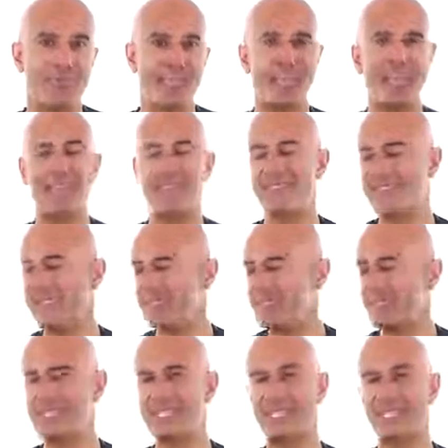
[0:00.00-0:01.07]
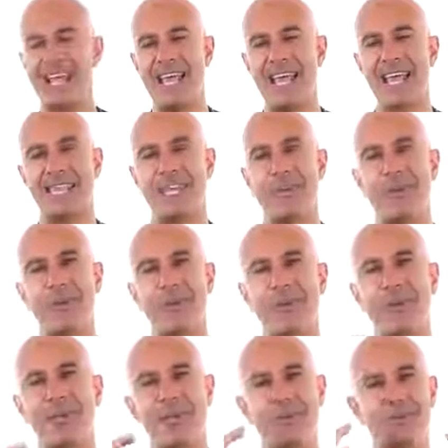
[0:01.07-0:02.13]
And I think this is,
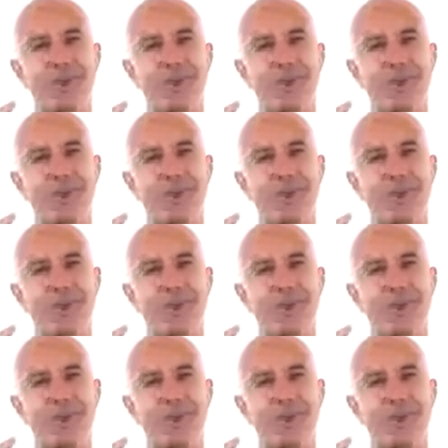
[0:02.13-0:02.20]
you